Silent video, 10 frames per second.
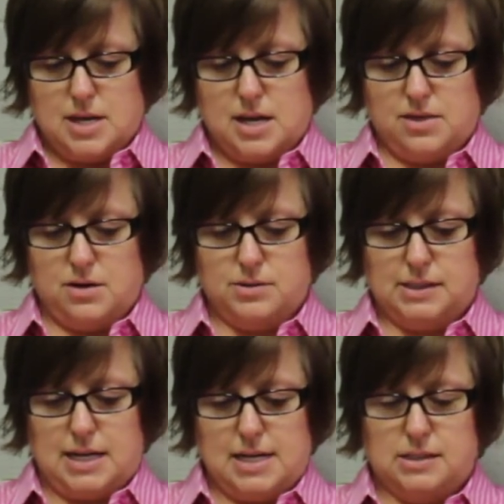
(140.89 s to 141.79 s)
and those
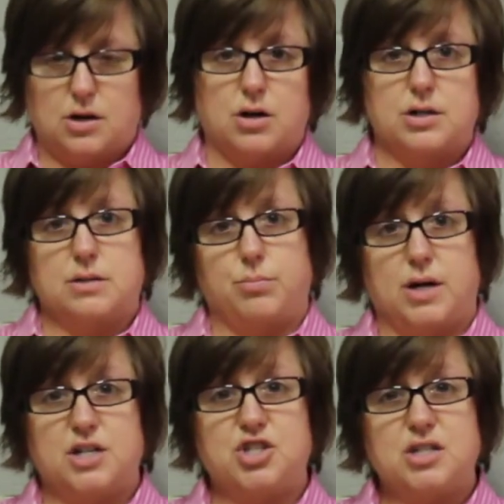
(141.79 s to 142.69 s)
signs are
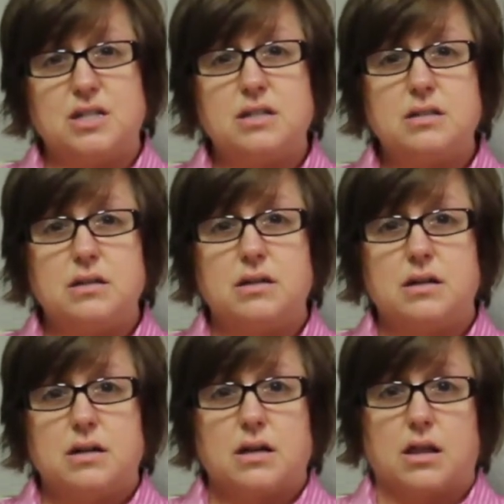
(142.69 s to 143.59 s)
depression,
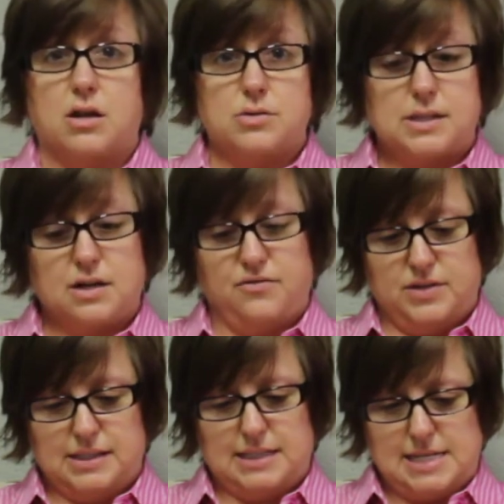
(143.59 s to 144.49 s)
low
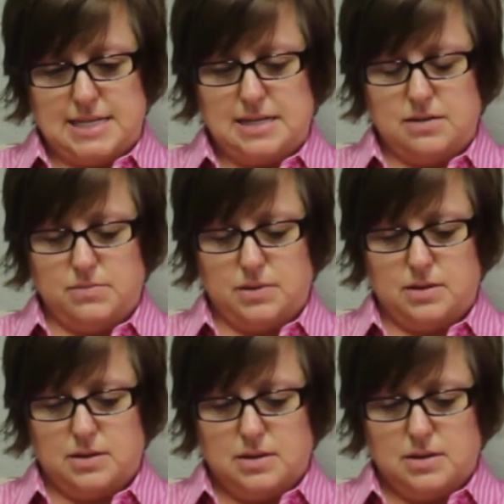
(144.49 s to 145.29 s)
self-esteem.